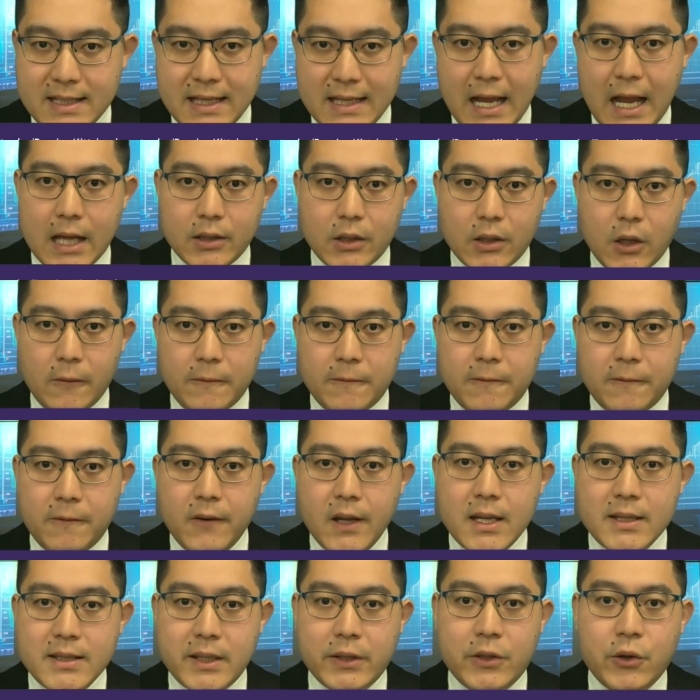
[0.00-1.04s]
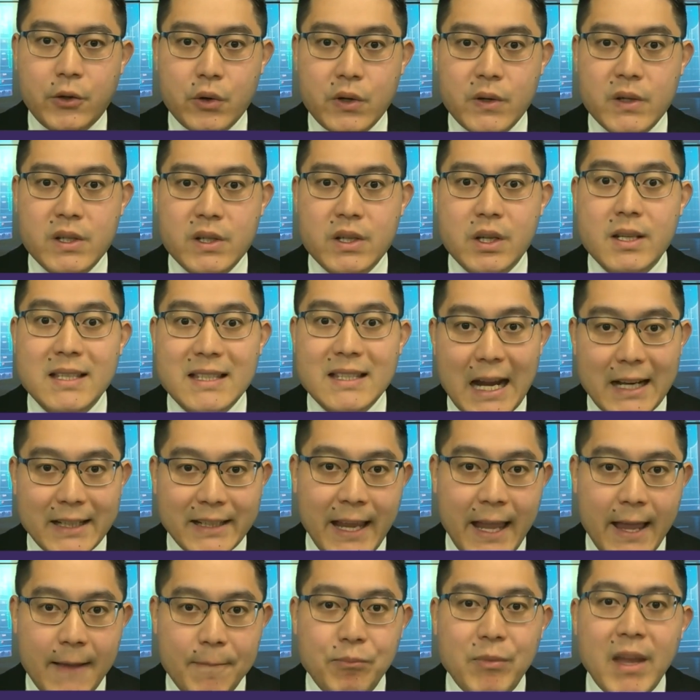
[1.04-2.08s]
this kind of situation
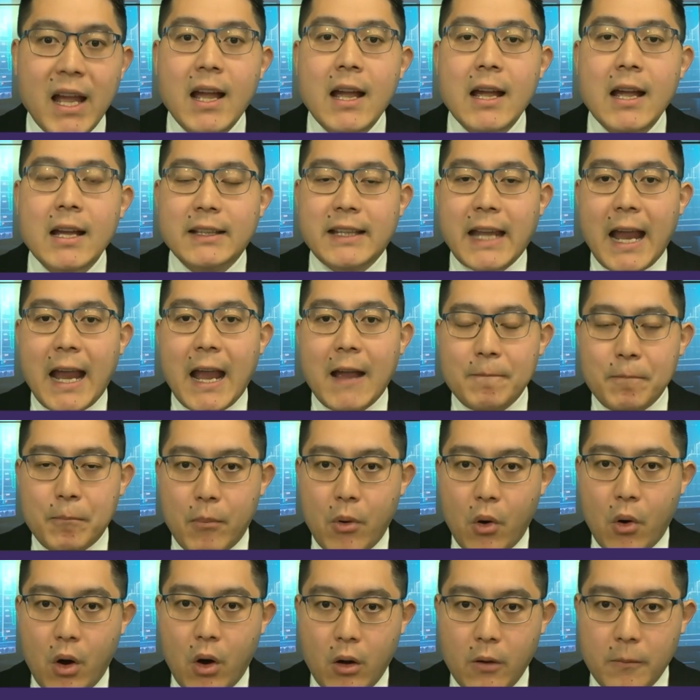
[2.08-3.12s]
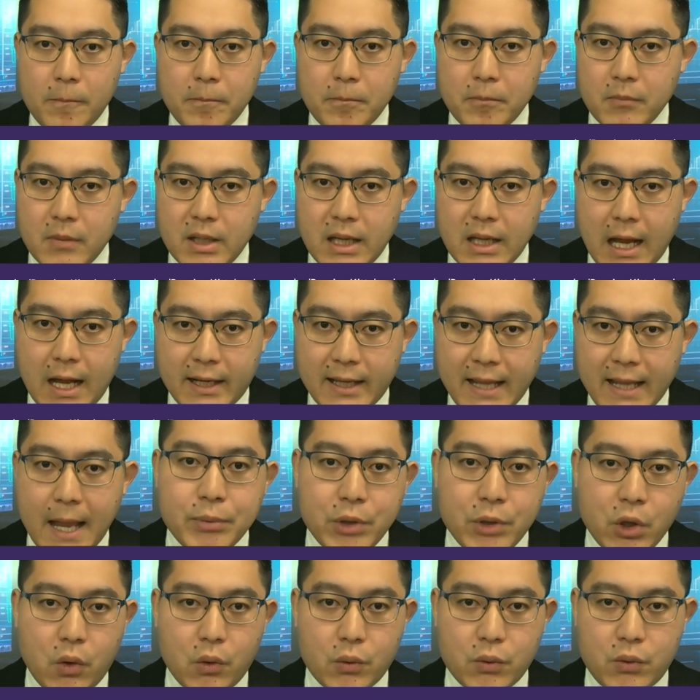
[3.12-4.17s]
start again. They have more uh,
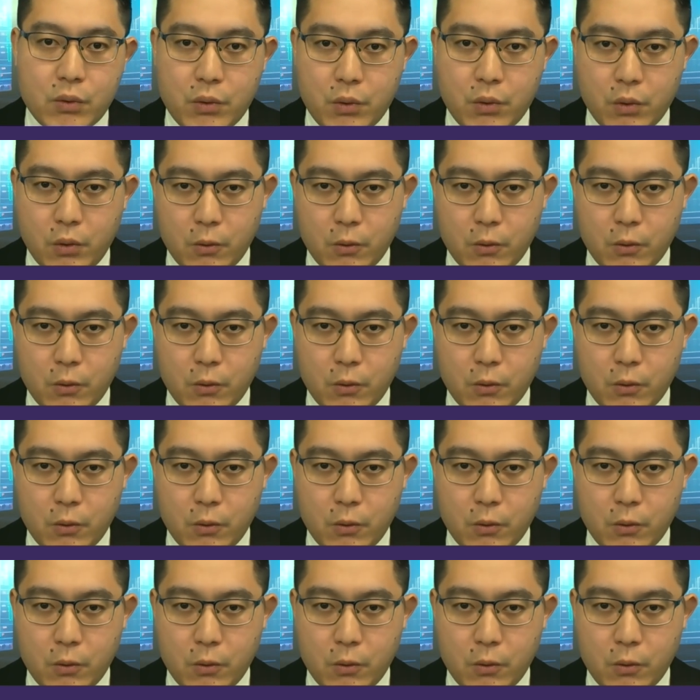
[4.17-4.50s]
capital